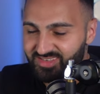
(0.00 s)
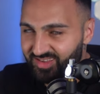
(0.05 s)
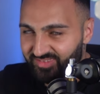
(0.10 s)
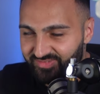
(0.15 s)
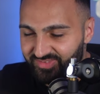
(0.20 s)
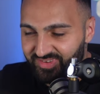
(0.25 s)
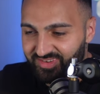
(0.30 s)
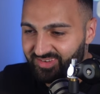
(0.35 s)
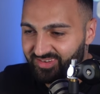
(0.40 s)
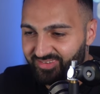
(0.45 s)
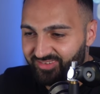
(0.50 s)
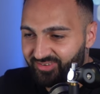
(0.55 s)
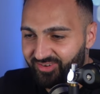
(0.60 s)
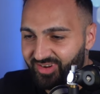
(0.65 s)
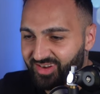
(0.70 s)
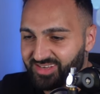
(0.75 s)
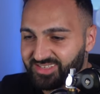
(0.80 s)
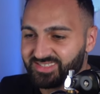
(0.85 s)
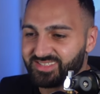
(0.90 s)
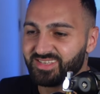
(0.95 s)
Nothing
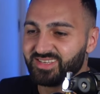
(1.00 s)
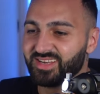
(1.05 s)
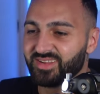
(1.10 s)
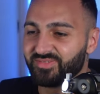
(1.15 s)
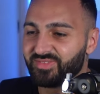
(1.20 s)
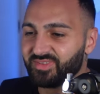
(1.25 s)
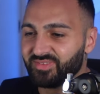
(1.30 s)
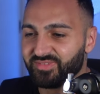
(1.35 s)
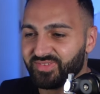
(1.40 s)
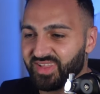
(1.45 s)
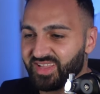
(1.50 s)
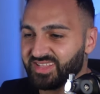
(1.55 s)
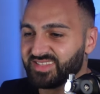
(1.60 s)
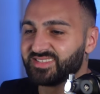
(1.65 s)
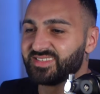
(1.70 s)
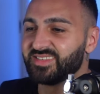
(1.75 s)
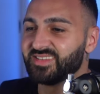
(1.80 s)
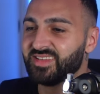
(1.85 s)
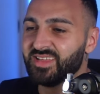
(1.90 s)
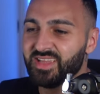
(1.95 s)
crazy, nothing
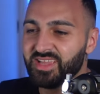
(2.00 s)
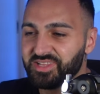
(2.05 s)
fancy.